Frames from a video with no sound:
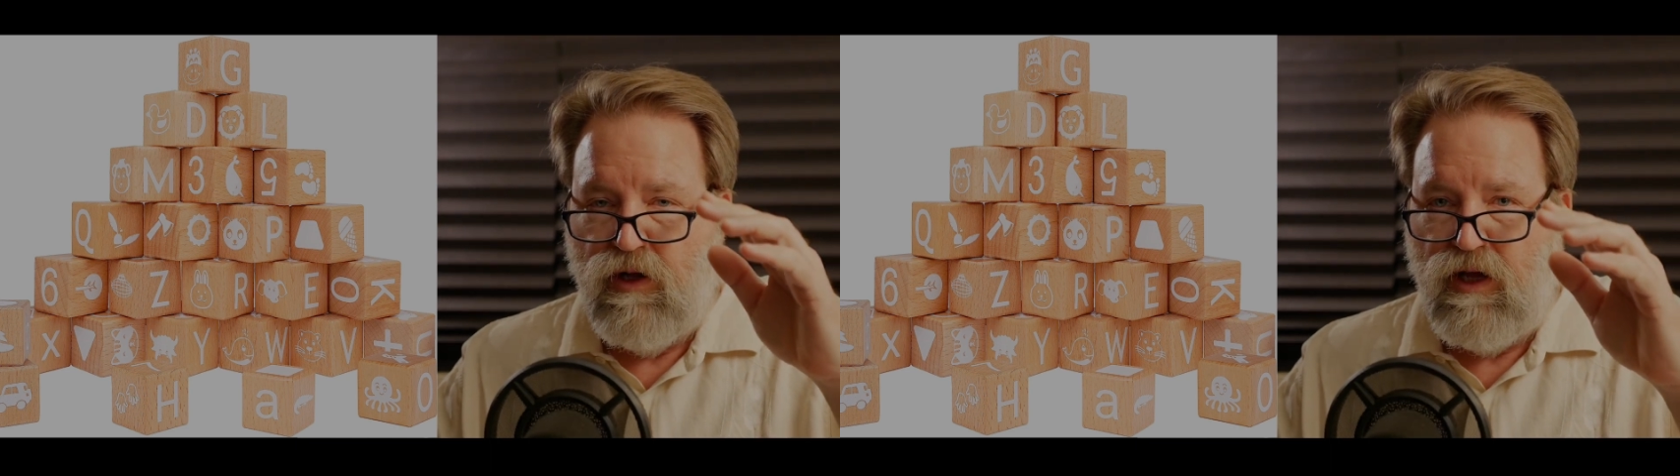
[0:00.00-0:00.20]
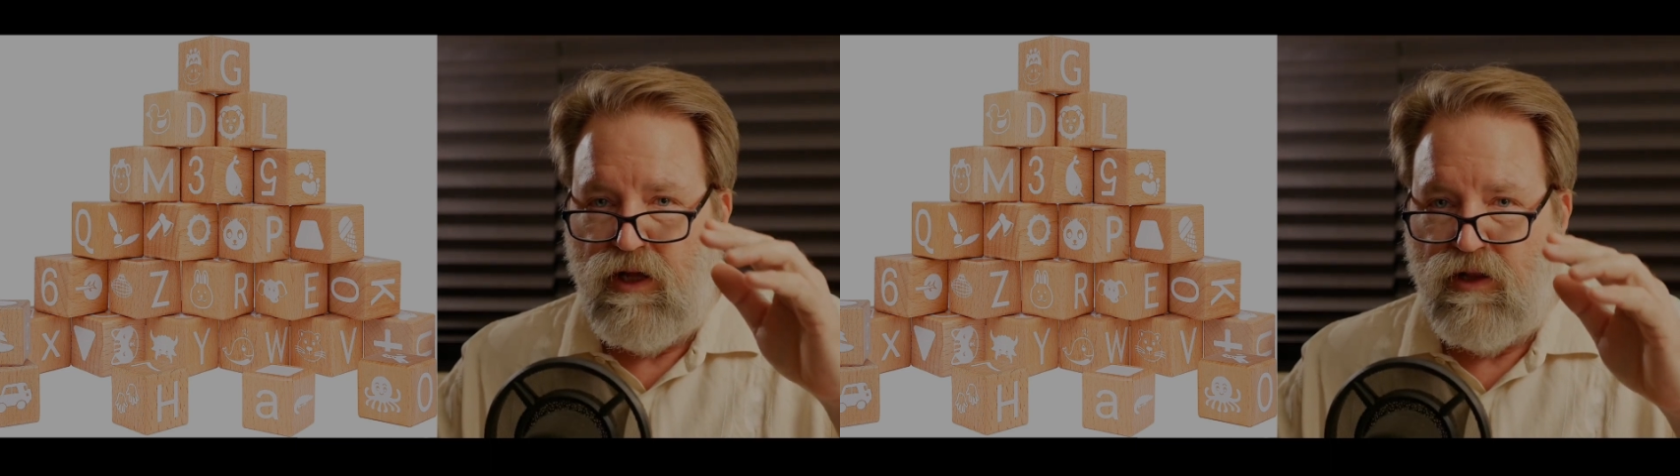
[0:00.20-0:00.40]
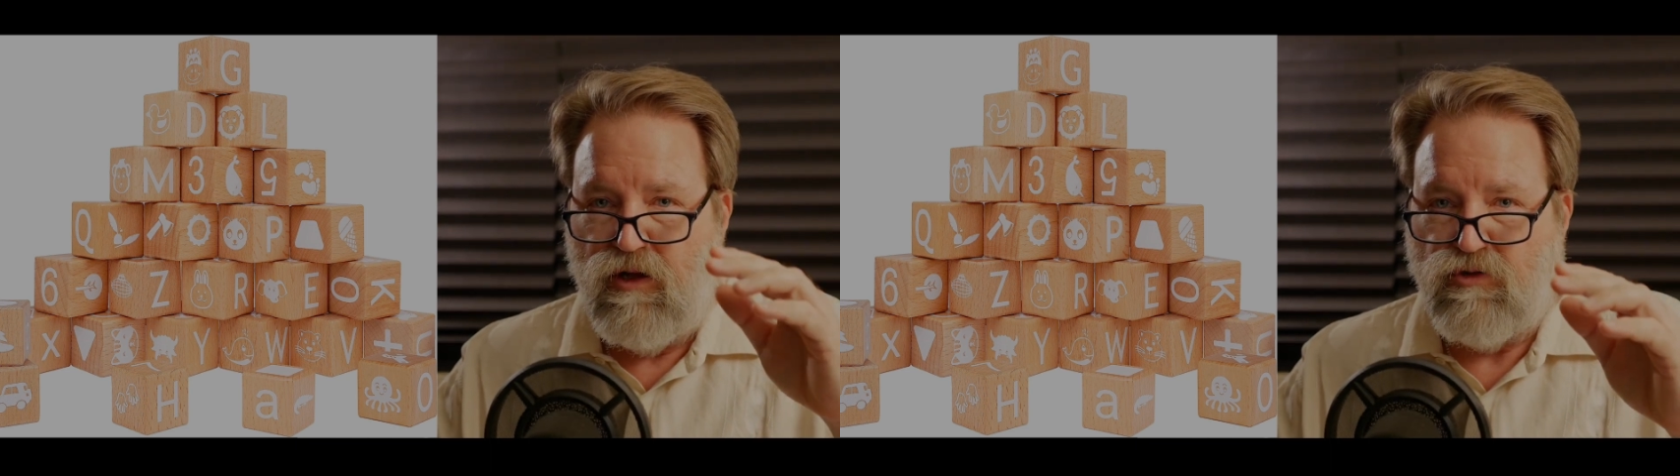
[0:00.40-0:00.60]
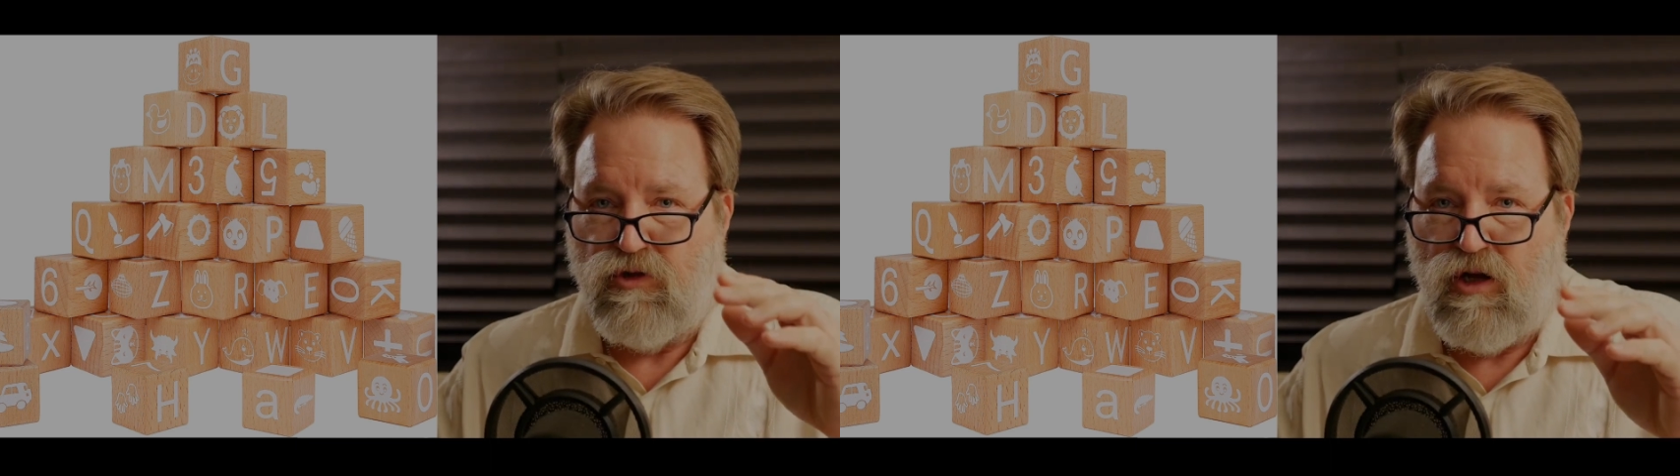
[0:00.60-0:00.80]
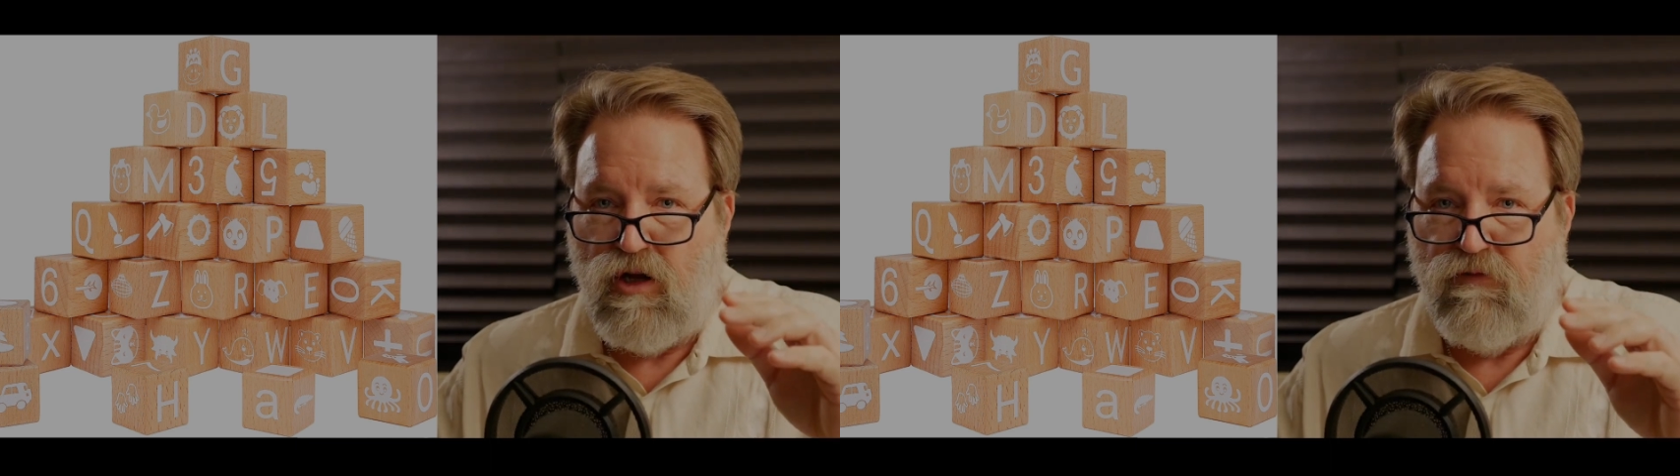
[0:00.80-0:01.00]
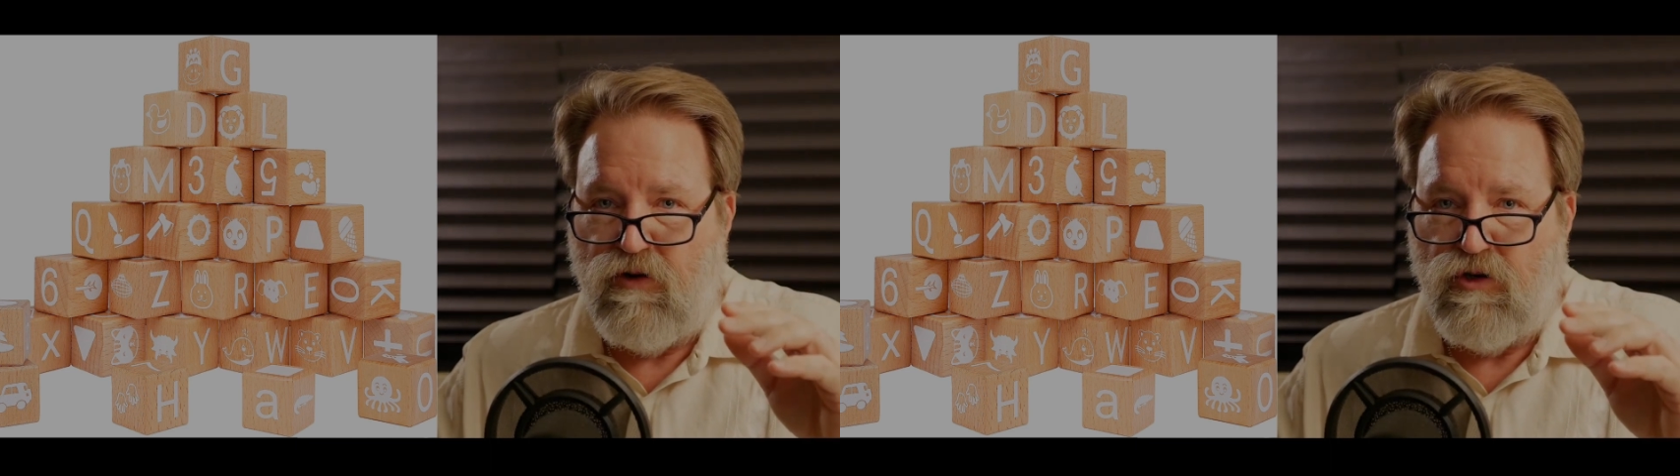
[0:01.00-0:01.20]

and those are called